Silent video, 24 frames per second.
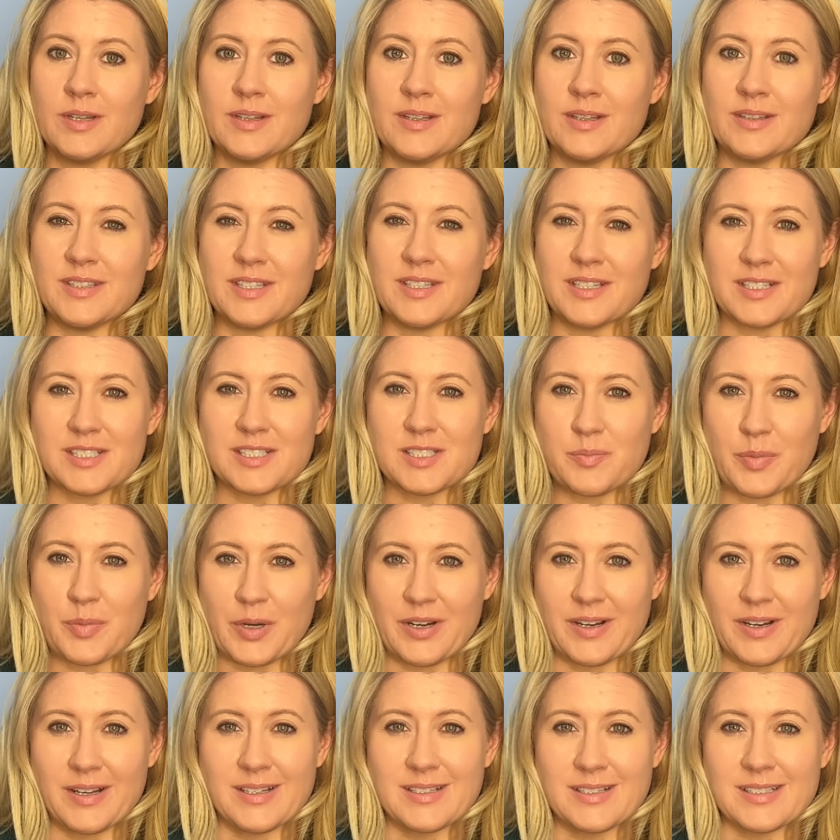the
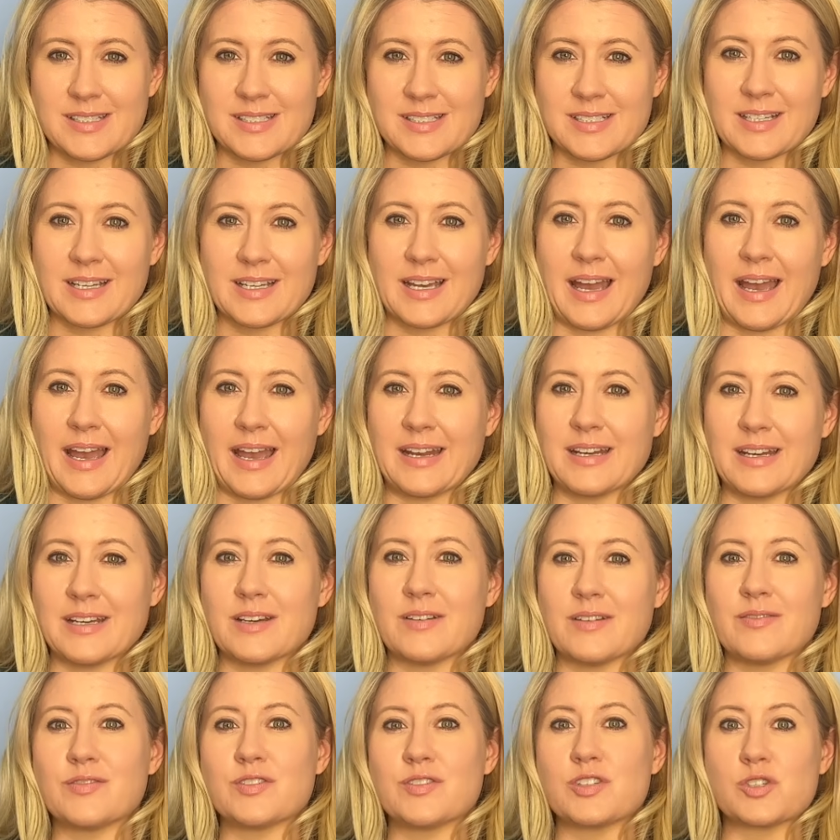experience to kind
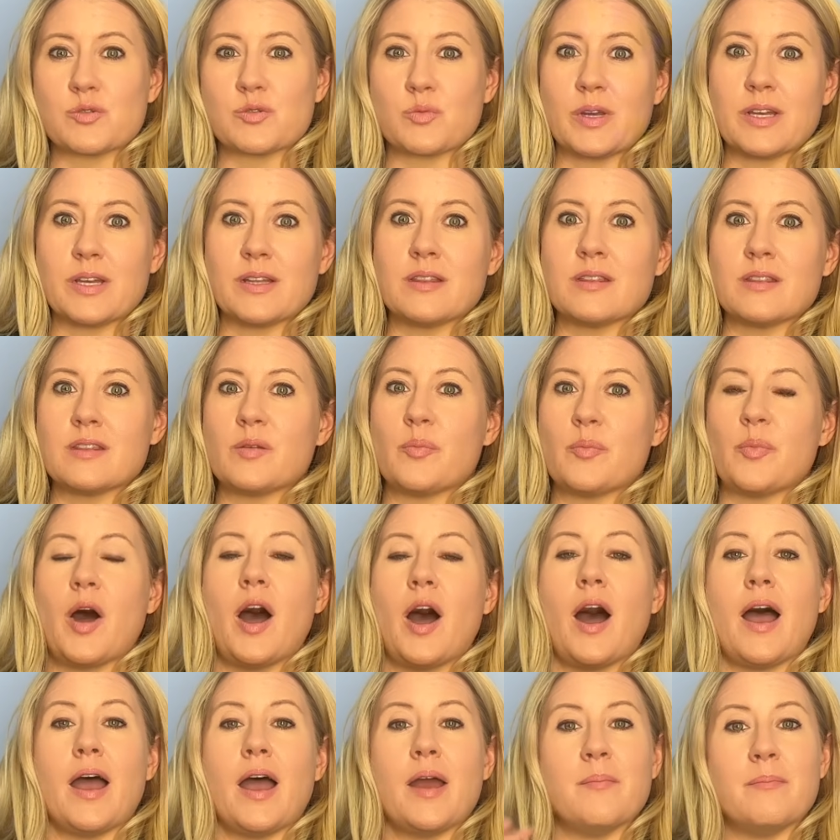of sweeten the
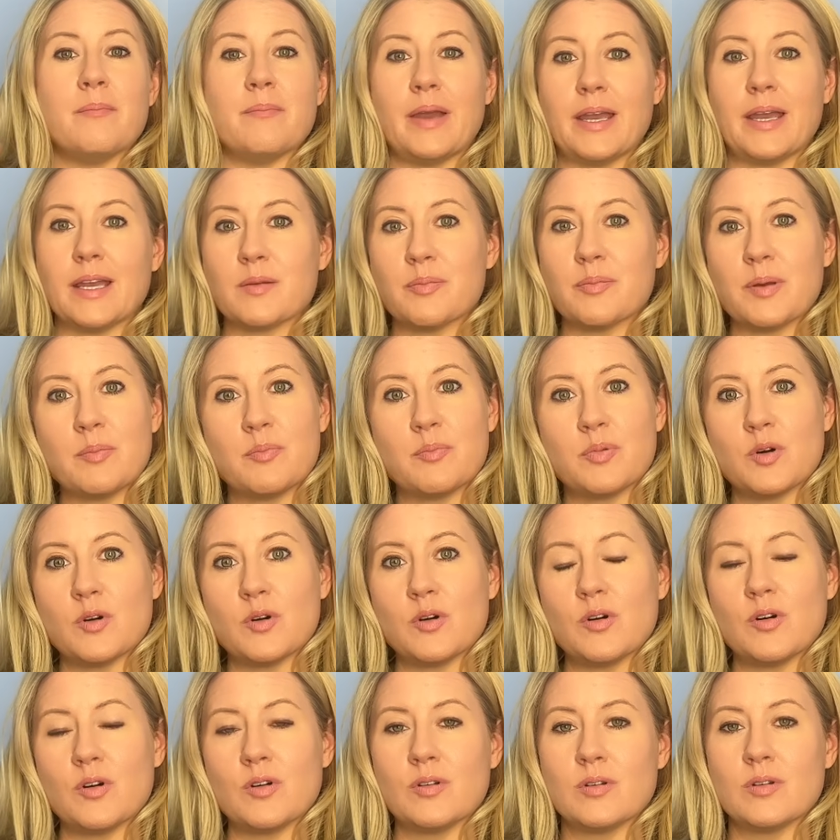pot and make
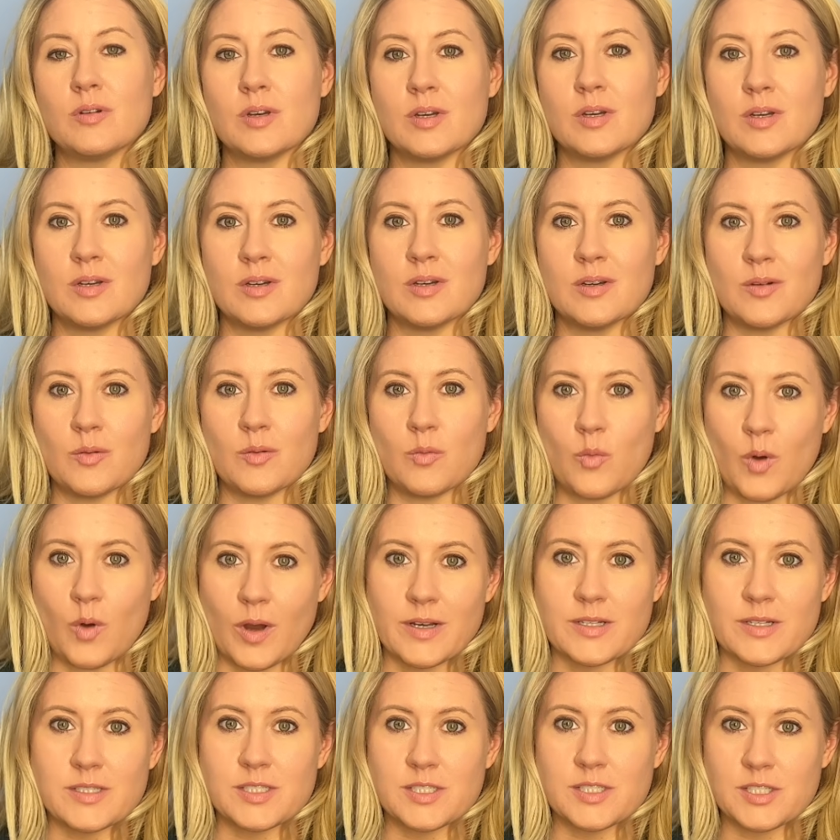people
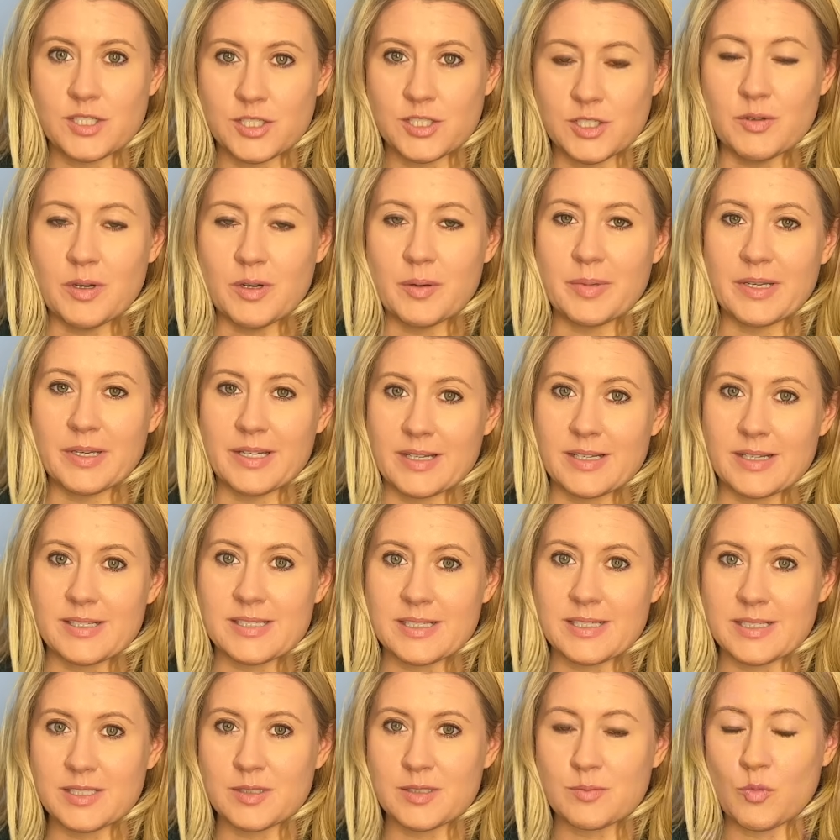want to do it because
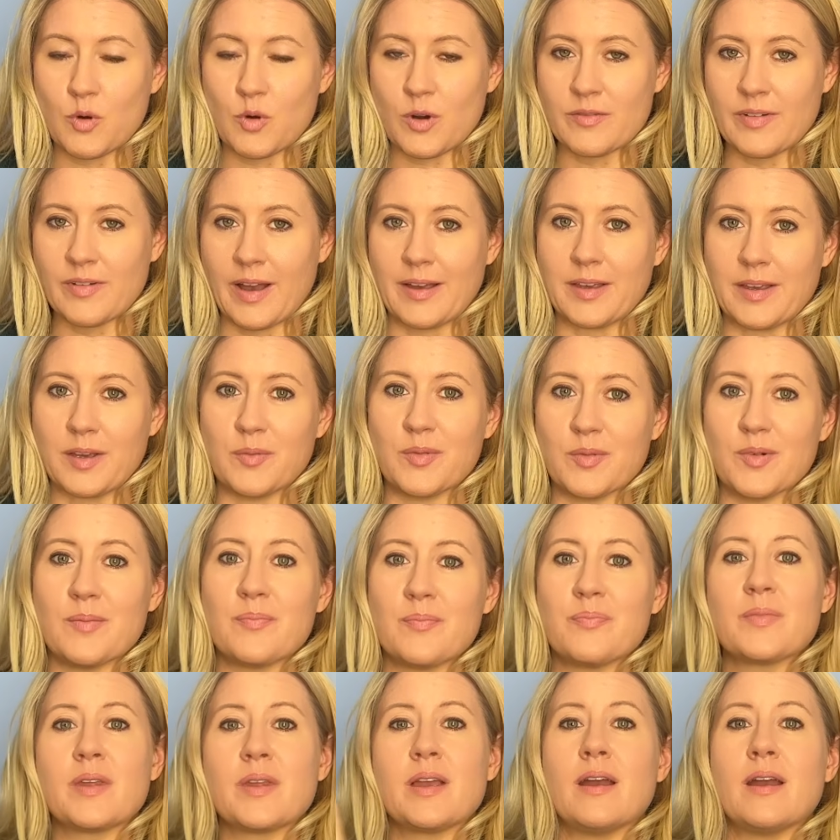it is more valuable.